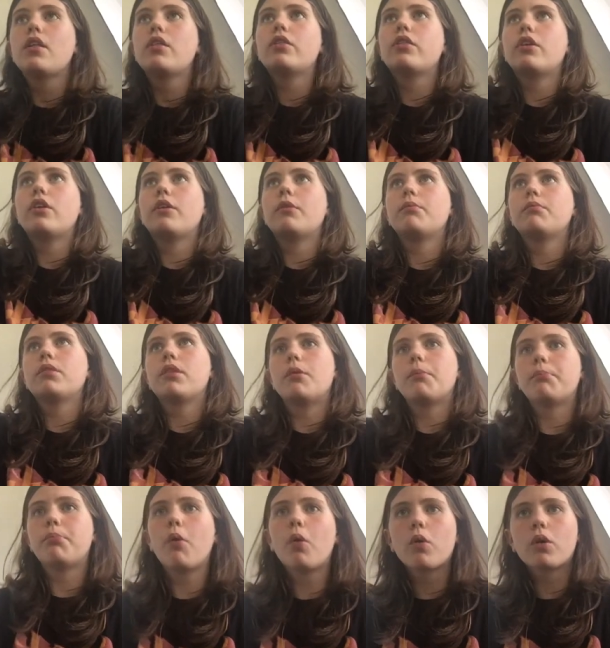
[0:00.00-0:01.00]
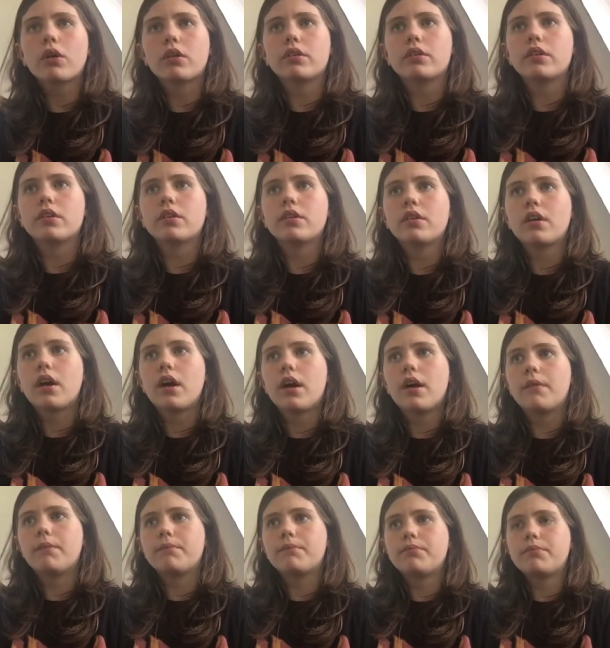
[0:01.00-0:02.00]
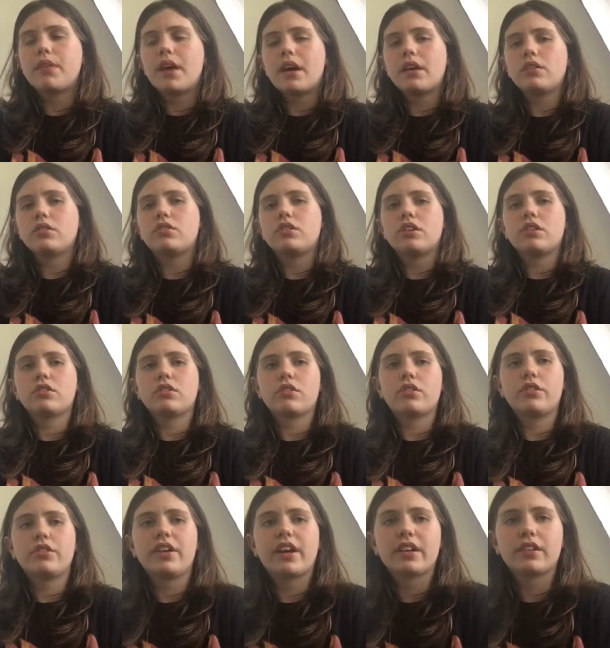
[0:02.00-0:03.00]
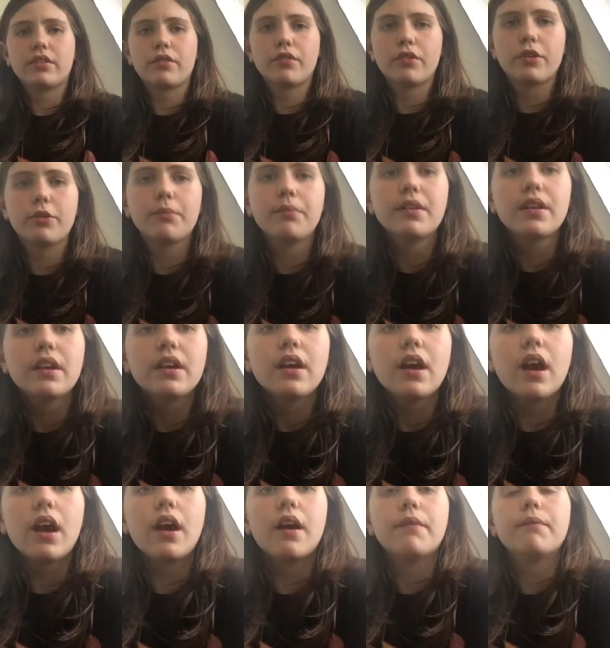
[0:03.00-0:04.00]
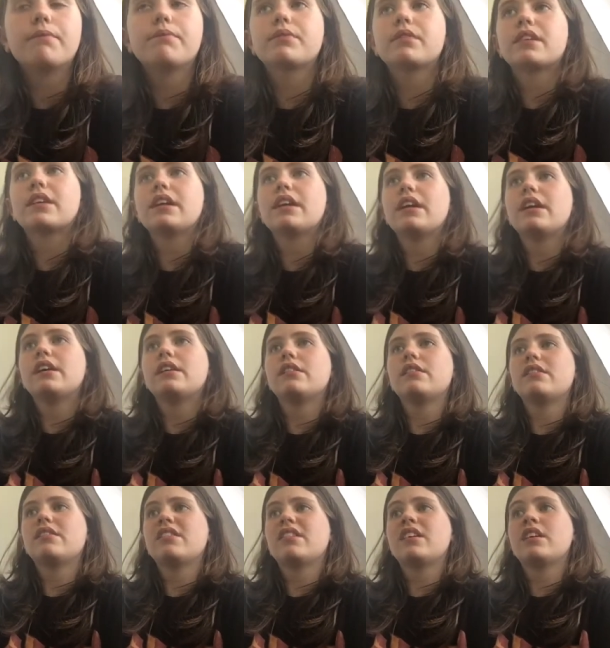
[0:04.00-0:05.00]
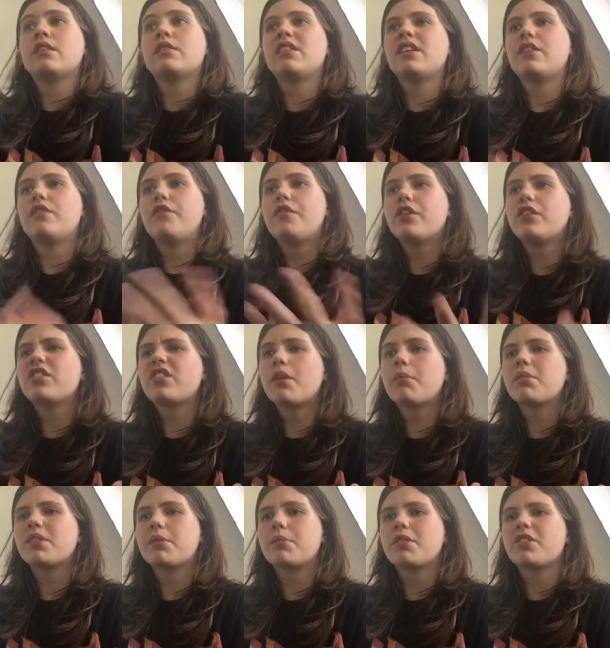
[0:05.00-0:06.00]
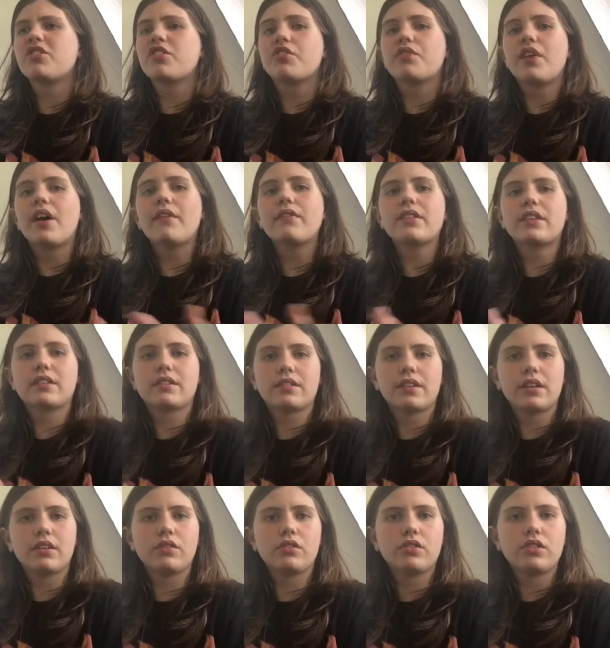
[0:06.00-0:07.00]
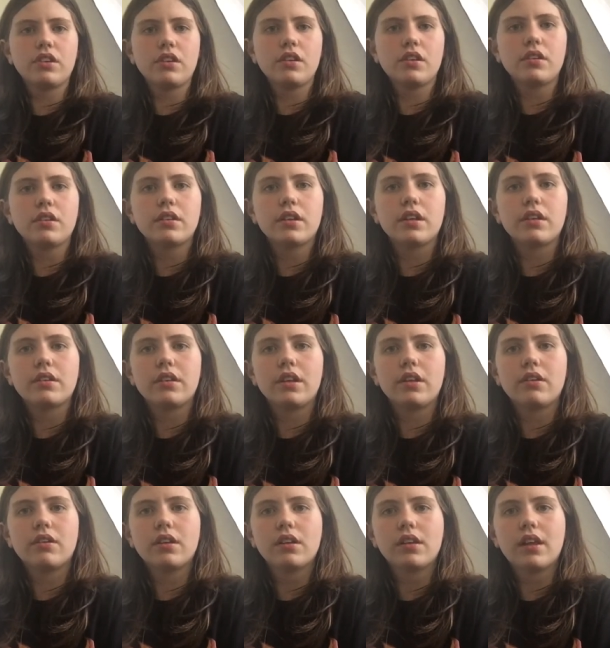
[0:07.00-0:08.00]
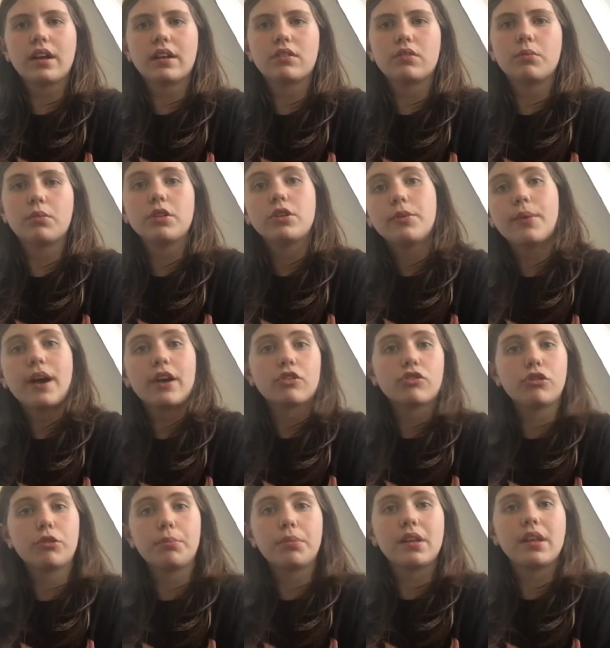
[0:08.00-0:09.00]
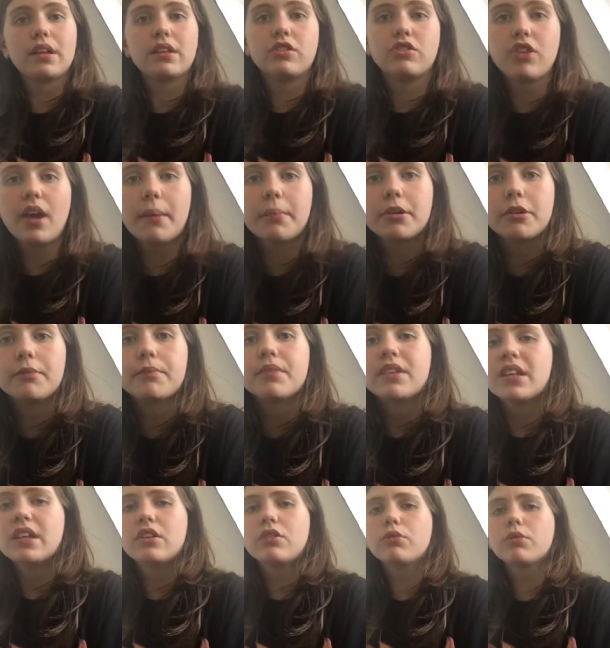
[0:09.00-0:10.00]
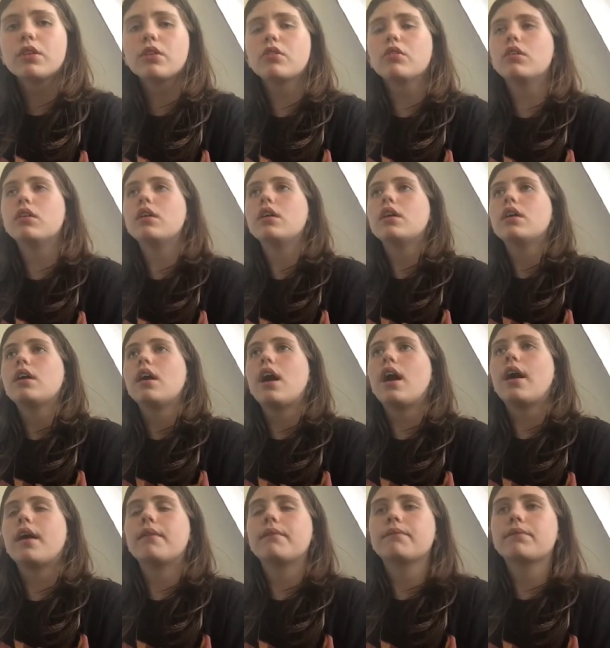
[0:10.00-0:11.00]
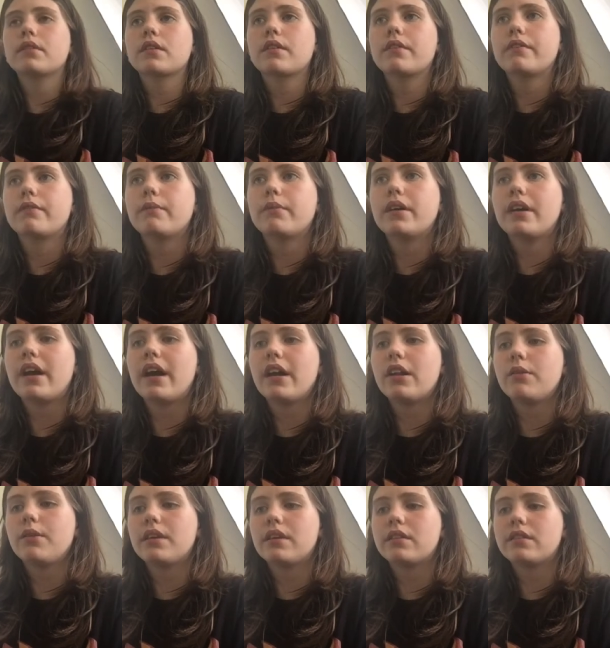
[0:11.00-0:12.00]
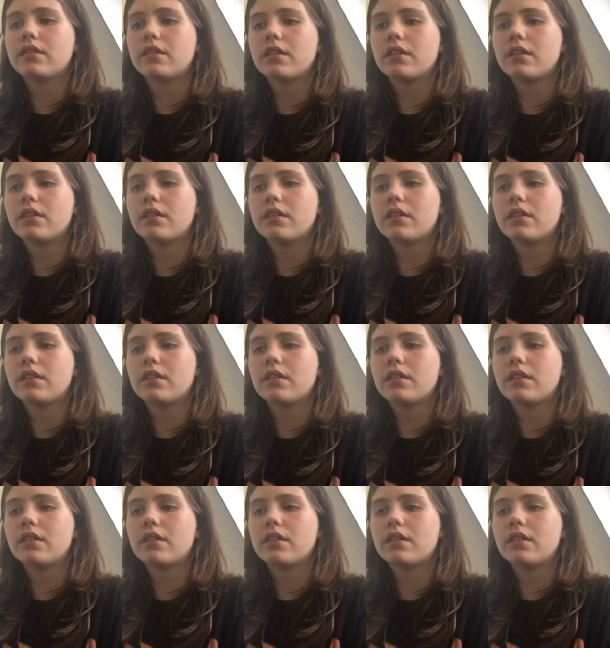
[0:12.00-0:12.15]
the board that you see in your detective room, um, it it fills up with a bunch of evidence that you see they collect when you actually play the chapter. It's really cool. Um, but anyways,